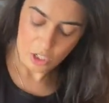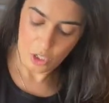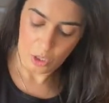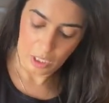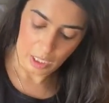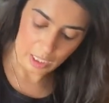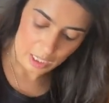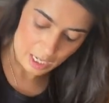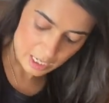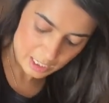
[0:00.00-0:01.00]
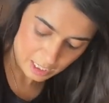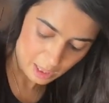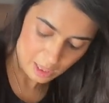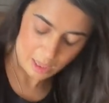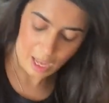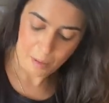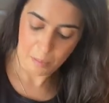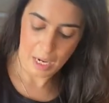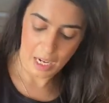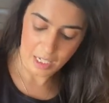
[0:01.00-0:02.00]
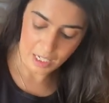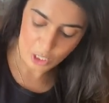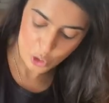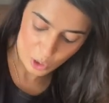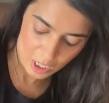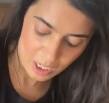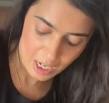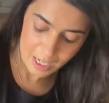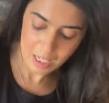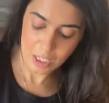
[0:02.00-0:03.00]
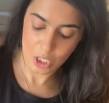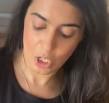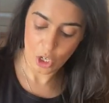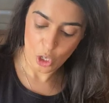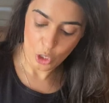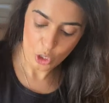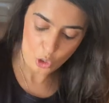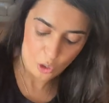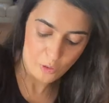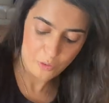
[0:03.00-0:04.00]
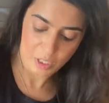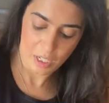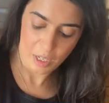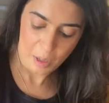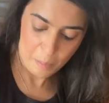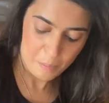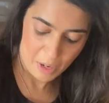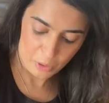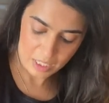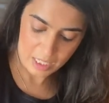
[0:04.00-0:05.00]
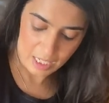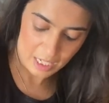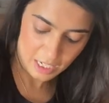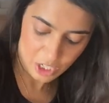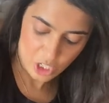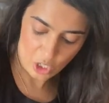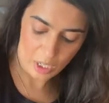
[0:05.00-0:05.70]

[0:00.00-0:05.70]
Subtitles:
to get that made into a nice soft bouncy dough.